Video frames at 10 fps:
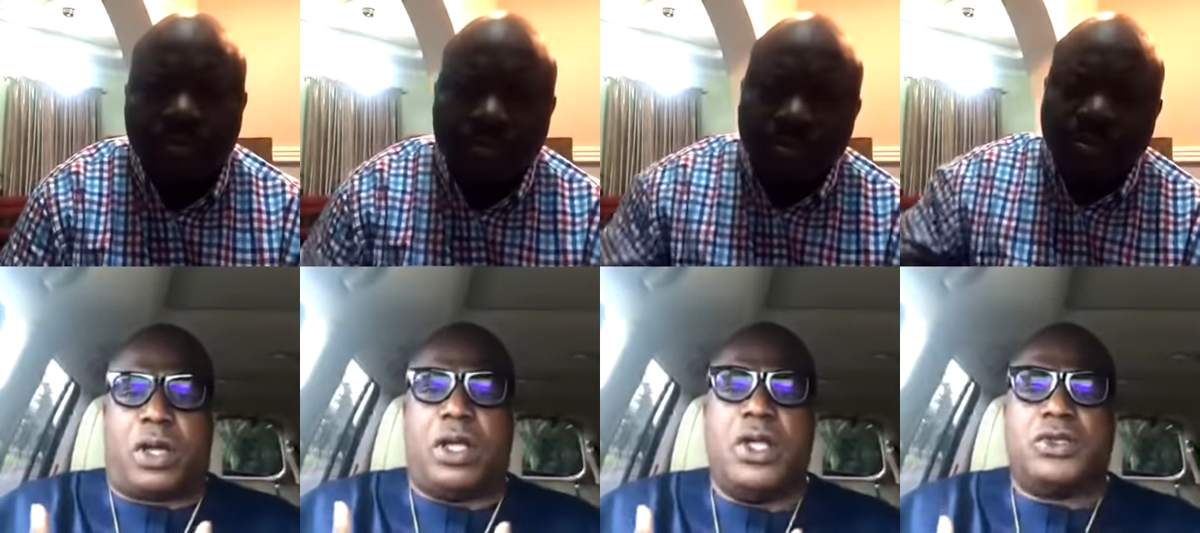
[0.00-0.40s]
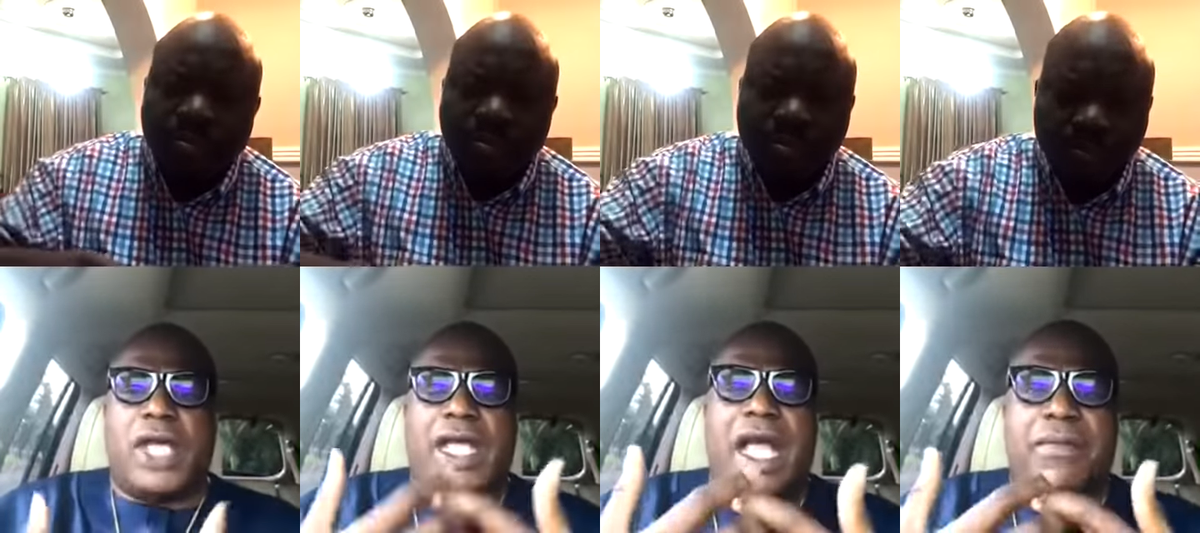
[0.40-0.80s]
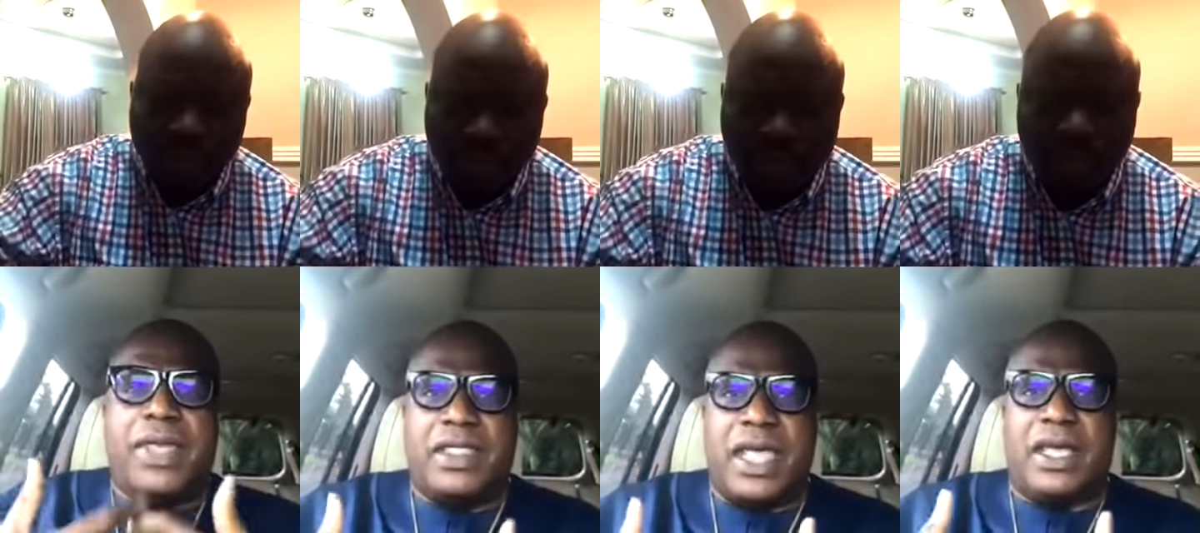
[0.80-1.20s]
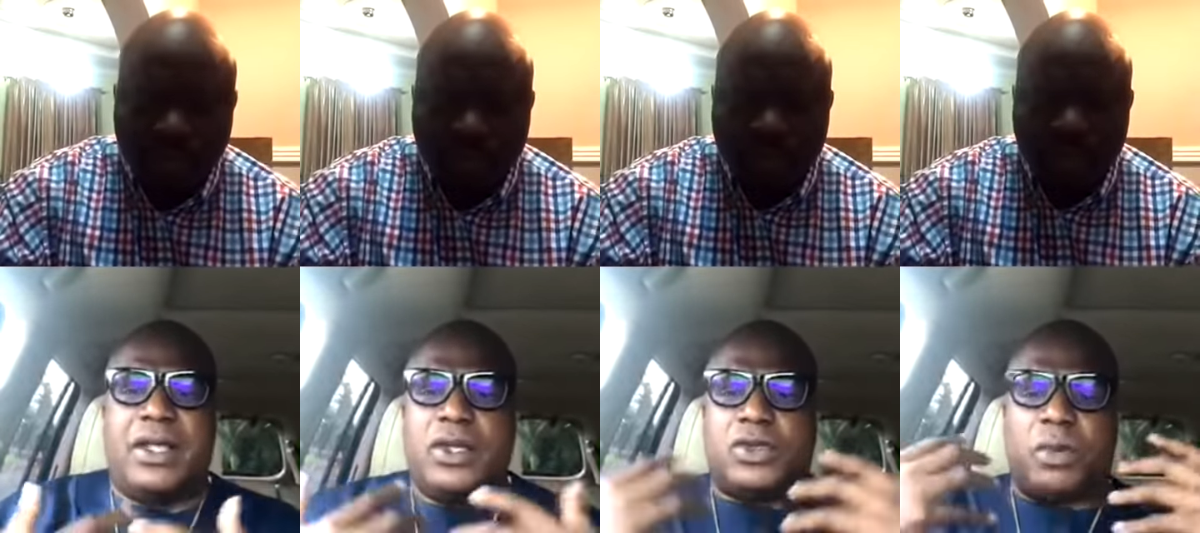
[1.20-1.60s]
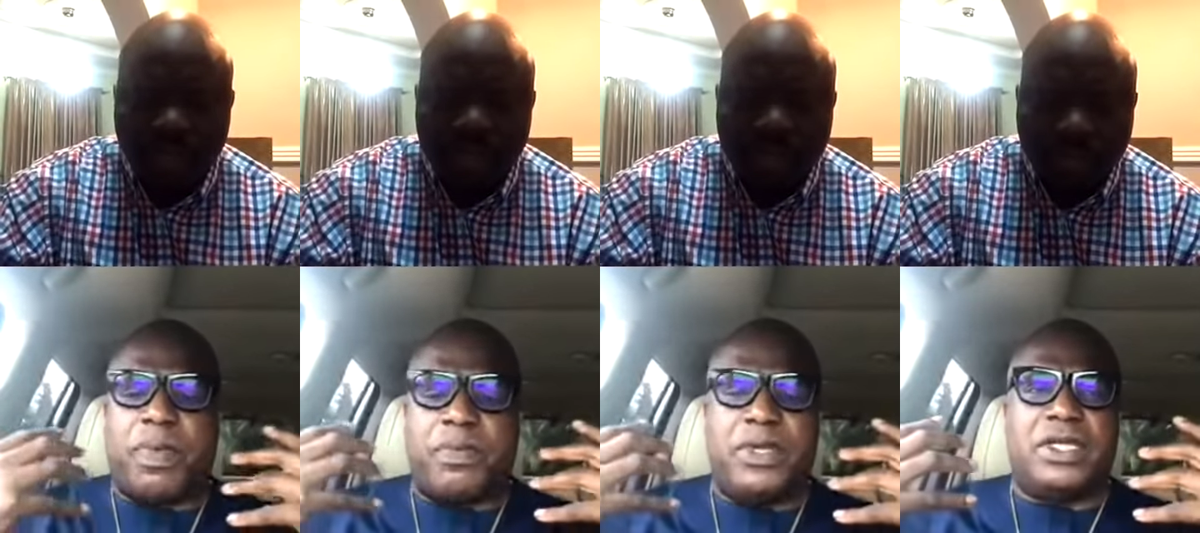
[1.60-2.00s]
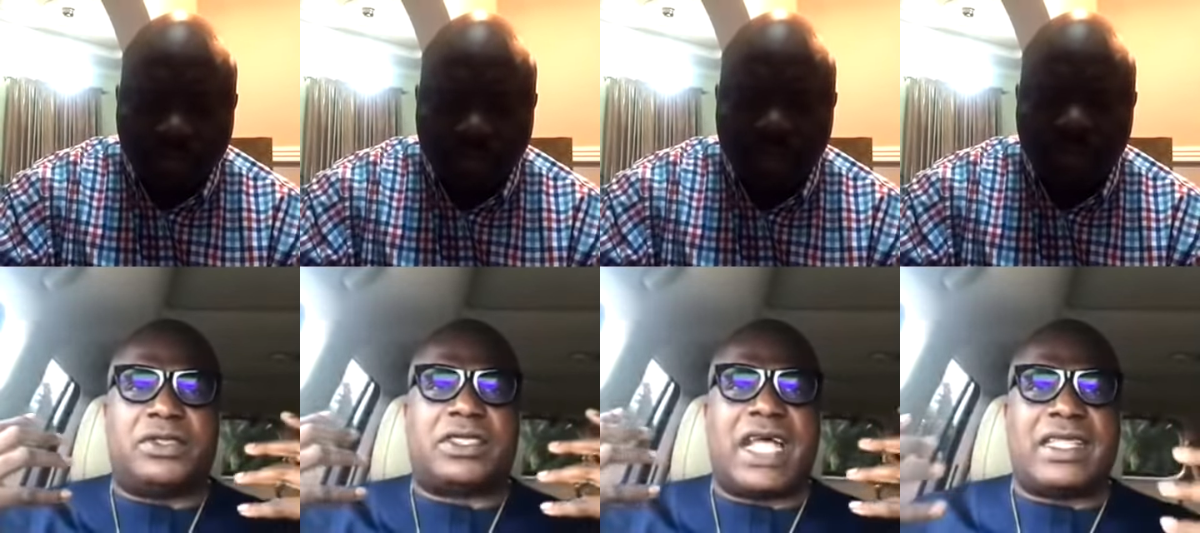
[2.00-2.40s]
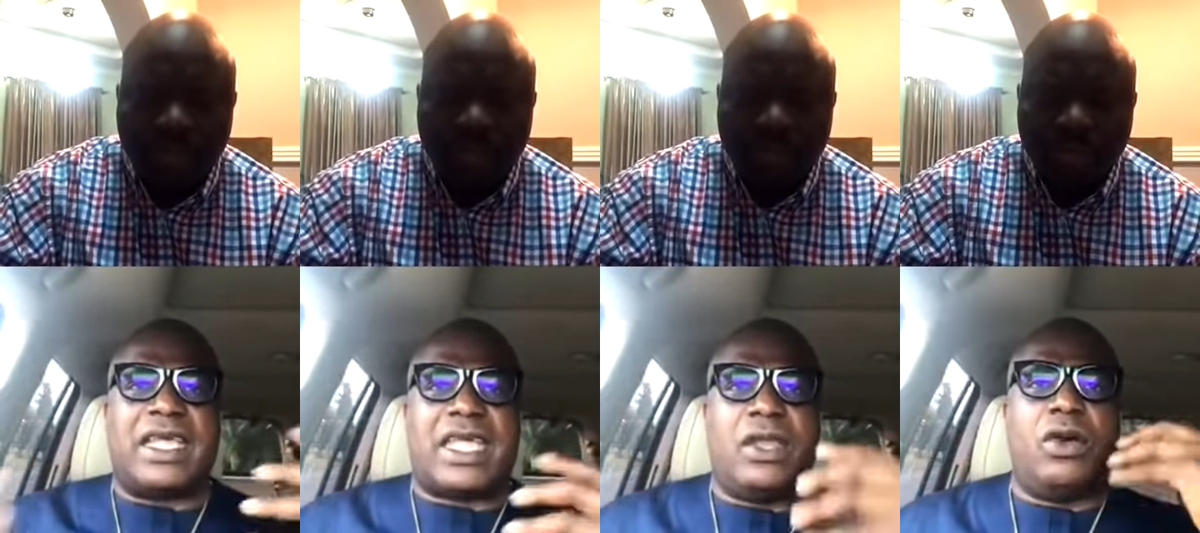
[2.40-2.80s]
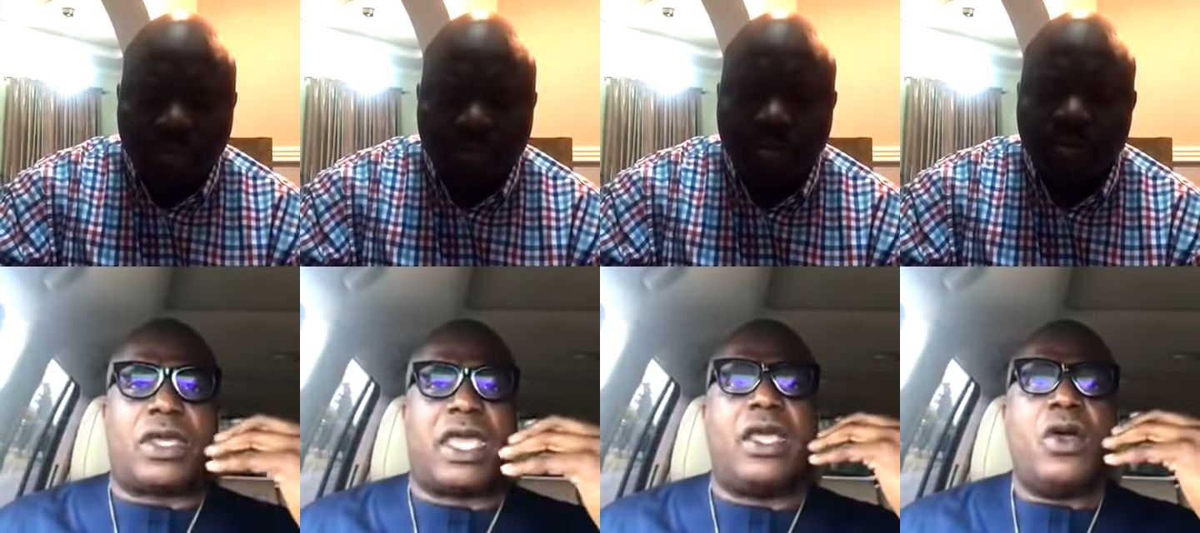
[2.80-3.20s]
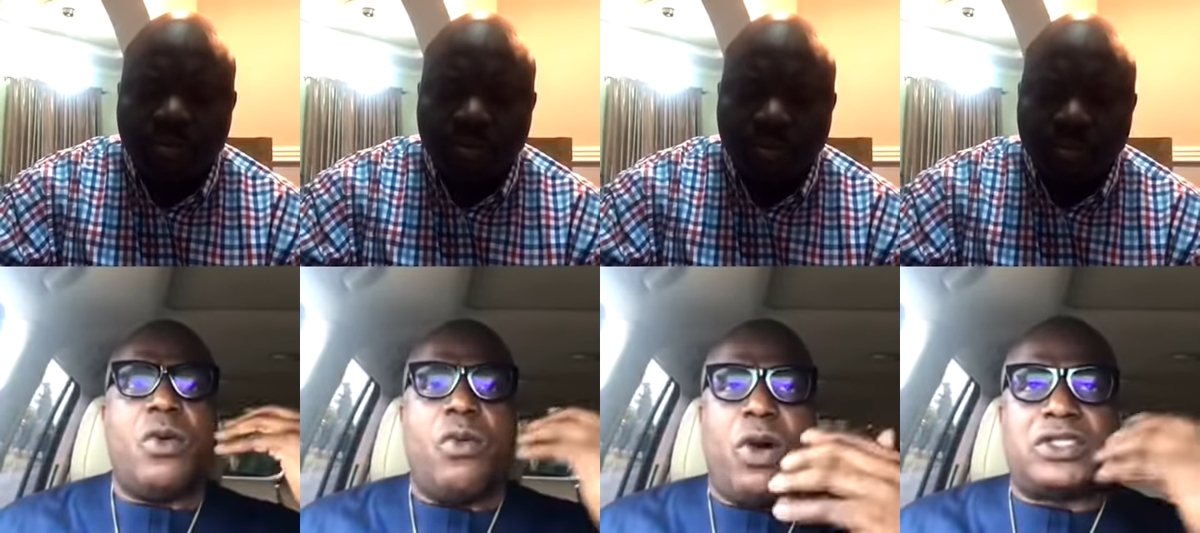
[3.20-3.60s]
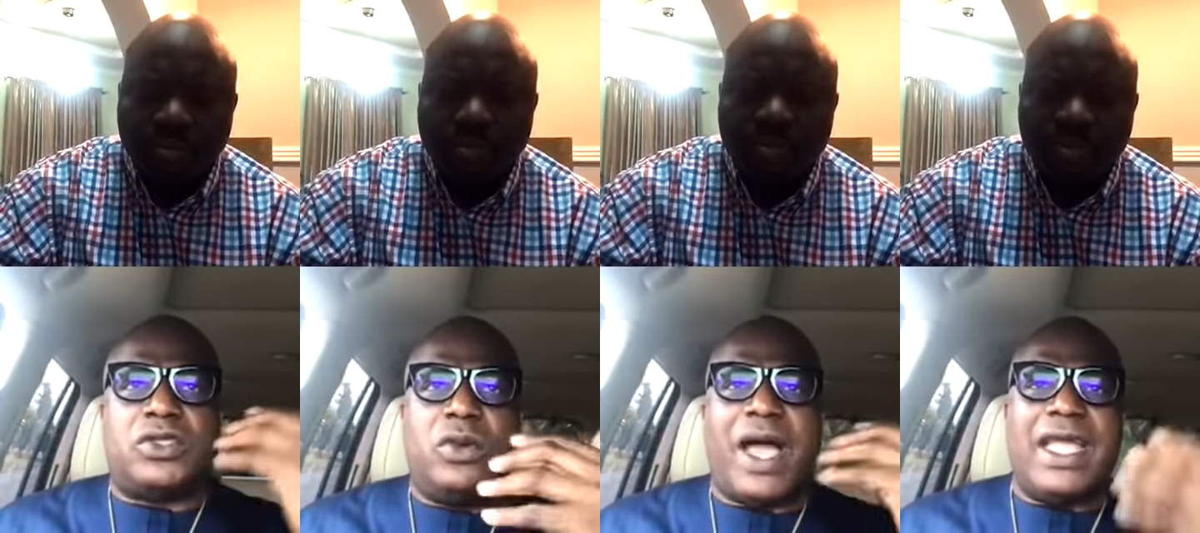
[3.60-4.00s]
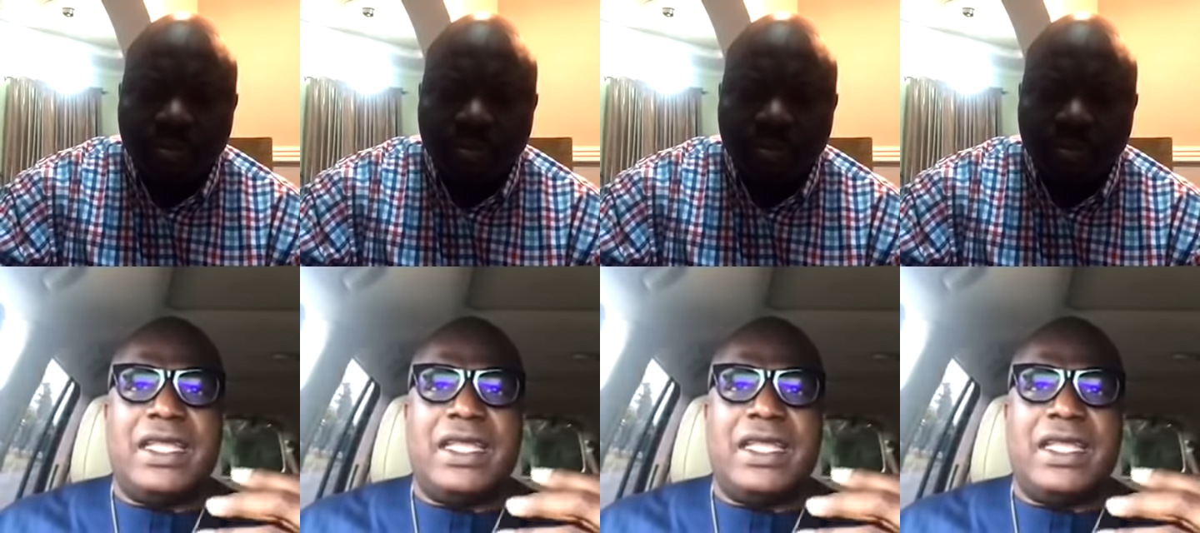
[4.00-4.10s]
so I can be there. So people need to start thinking, okay, what do I need?